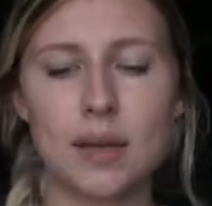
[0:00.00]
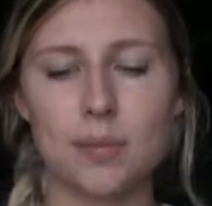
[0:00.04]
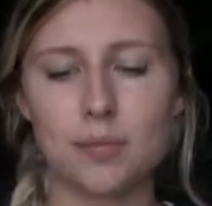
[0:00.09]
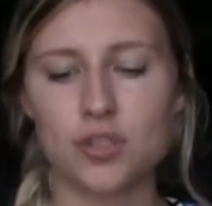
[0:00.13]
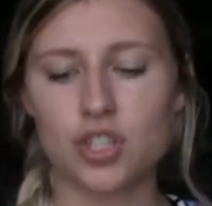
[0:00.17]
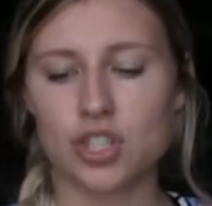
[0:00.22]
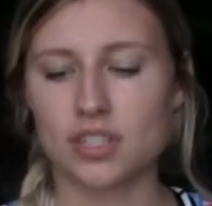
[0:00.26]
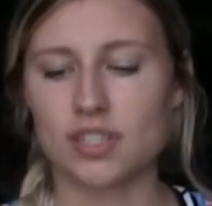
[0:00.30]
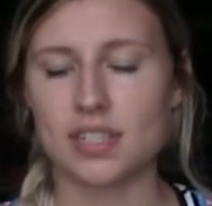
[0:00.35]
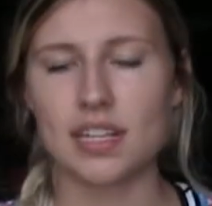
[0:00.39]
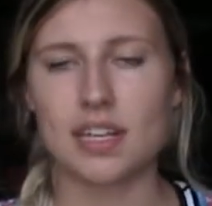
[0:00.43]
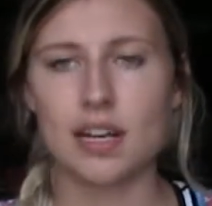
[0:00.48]
them
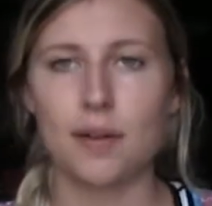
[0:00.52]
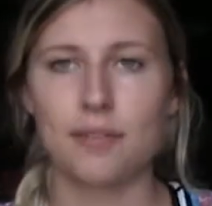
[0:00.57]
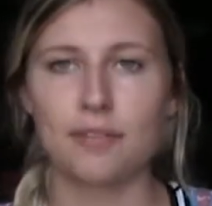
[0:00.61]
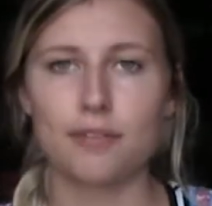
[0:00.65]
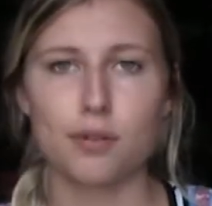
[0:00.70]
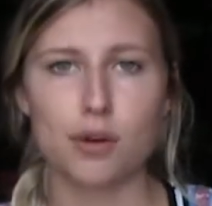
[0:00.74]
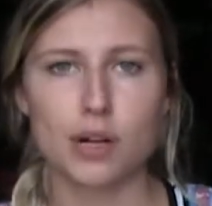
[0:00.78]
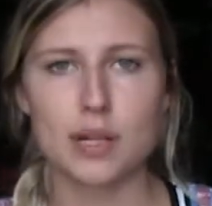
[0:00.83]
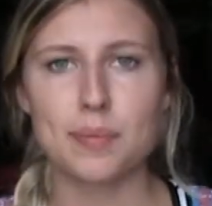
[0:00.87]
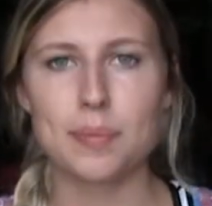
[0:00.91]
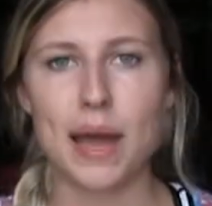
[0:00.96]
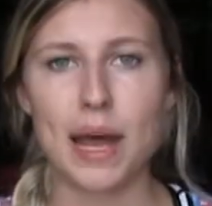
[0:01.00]
just in a
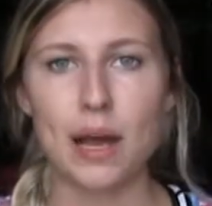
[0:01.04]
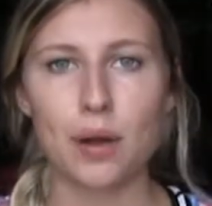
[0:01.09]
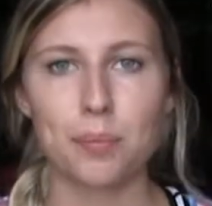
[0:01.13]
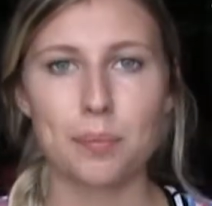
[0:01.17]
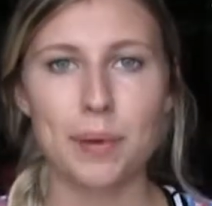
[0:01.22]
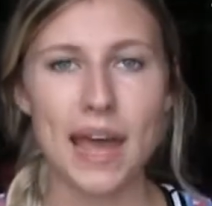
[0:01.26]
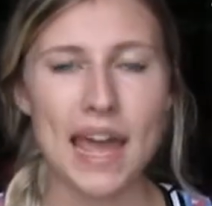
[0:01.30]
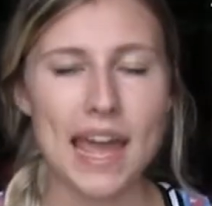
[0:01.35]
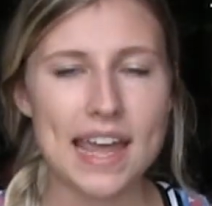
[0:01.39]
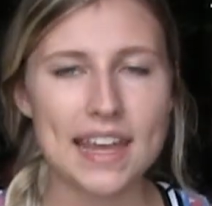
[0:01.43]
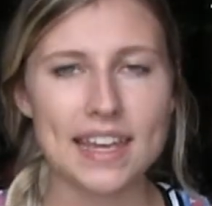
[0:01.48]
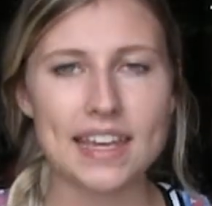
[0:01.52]
40-pound
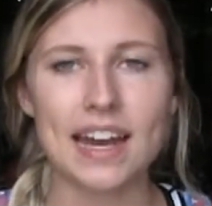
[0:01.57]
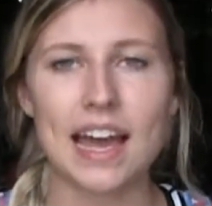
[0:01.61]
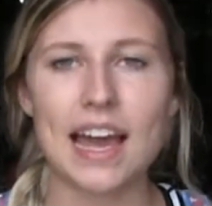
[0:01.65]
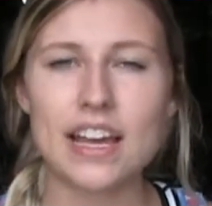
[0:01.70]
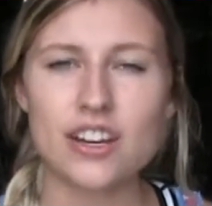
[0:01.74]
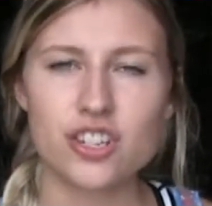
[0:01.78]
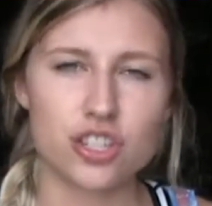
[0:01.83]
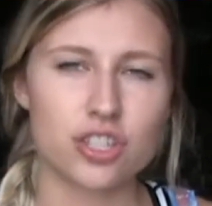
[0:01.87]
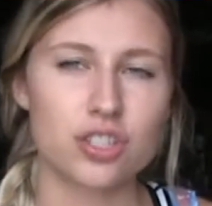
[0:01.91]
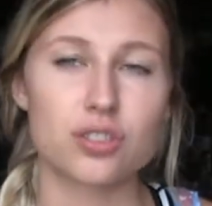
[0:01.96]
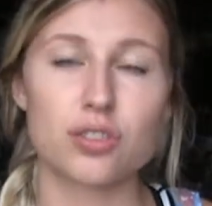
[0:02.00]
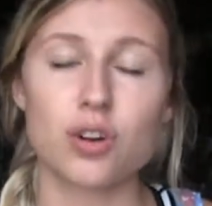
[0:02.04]
bag, and I
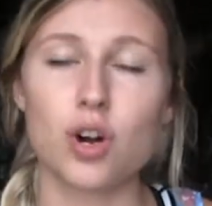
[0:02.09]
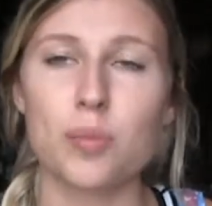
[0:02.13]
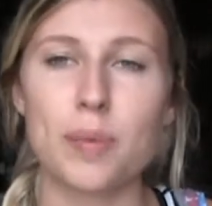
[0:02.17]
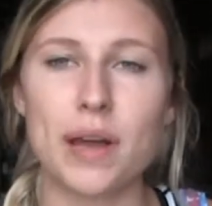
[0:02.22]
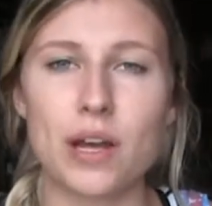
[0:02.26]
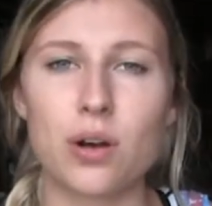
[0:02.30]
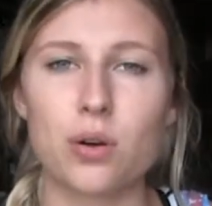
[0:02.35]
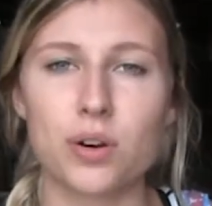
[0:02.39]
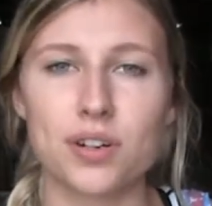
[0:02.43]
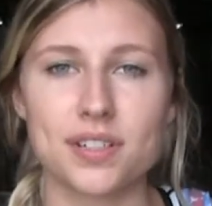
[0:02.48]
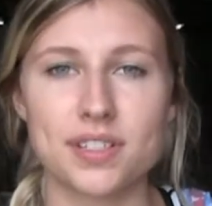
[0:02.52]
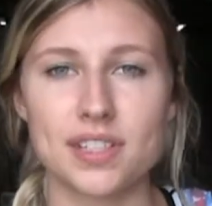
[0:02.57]
just throw my
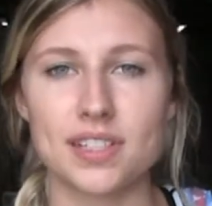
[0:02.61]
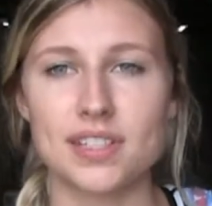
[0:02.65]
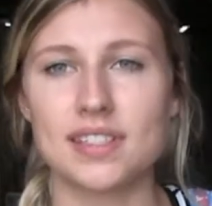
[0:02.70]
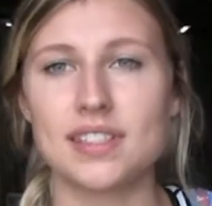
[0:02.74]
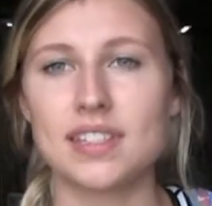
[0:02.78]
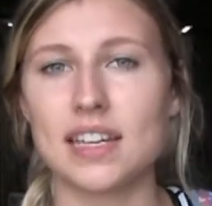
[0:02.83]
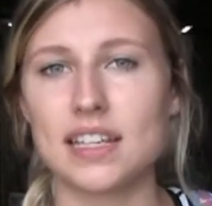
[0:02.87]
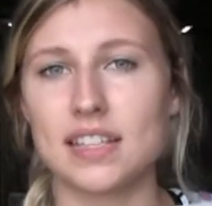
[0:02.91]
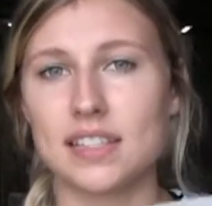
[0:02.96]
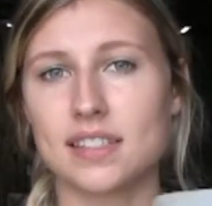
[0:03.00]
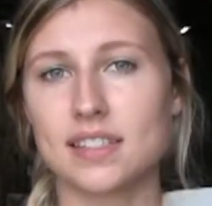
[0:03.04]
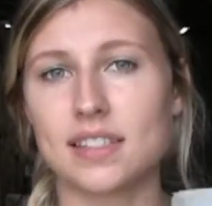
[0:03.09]
horses
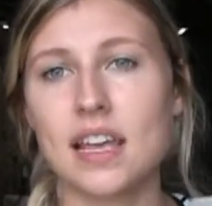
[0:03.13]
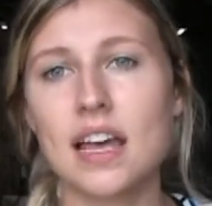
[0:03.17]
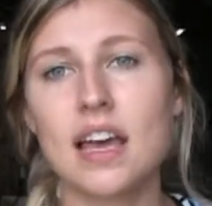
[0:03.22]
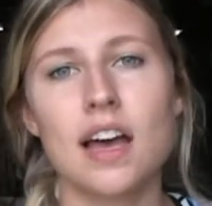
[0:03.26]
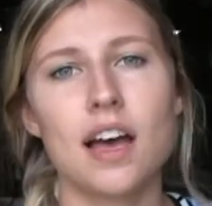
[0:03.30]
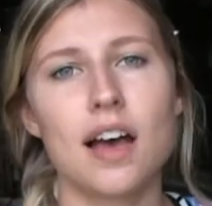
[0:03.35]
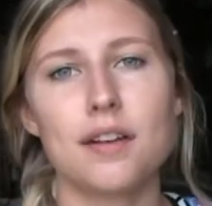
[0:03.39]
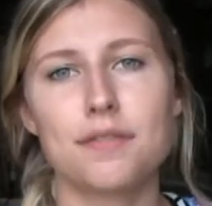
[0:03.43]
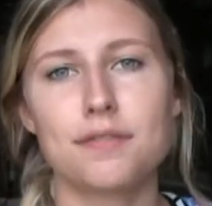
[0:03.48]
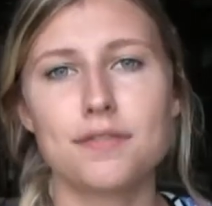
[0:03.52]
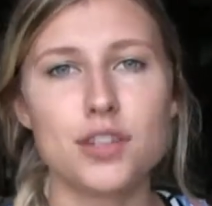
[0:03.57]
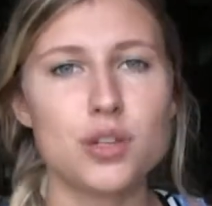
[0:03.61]
this
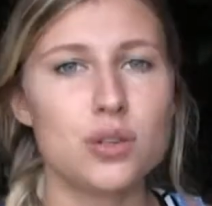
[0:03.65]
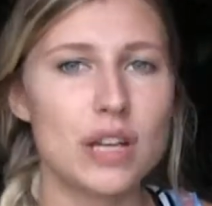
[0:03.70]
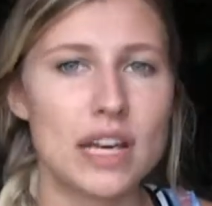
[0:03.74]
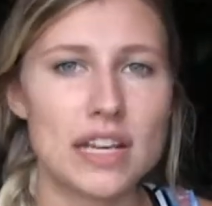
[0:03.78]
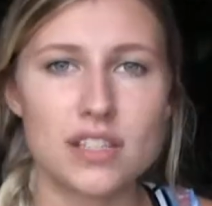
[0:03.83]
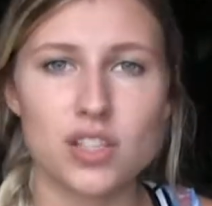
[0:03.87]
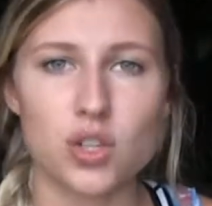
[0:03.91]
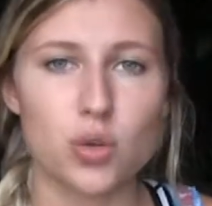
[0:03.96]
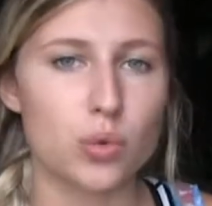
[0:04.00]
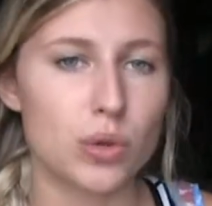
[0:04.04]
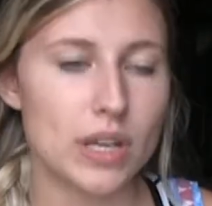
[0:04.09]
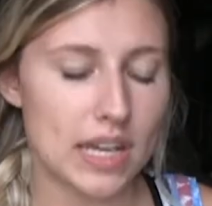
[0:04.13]
a few
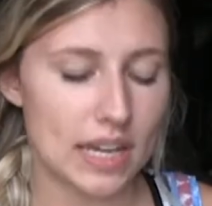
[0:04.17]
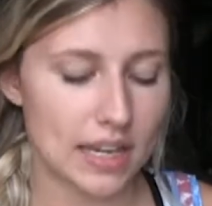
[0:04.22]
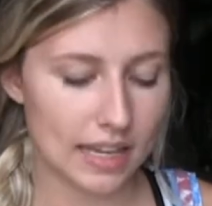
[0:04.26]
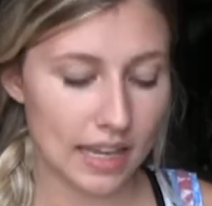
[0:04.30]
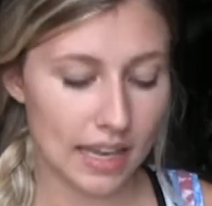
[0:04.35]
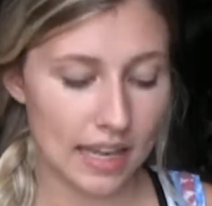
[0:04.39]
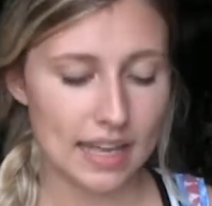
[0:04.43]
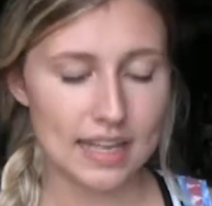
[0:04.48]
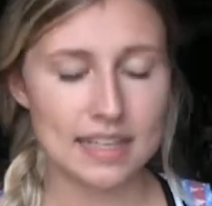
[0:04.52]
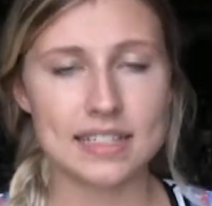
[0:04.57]
days a week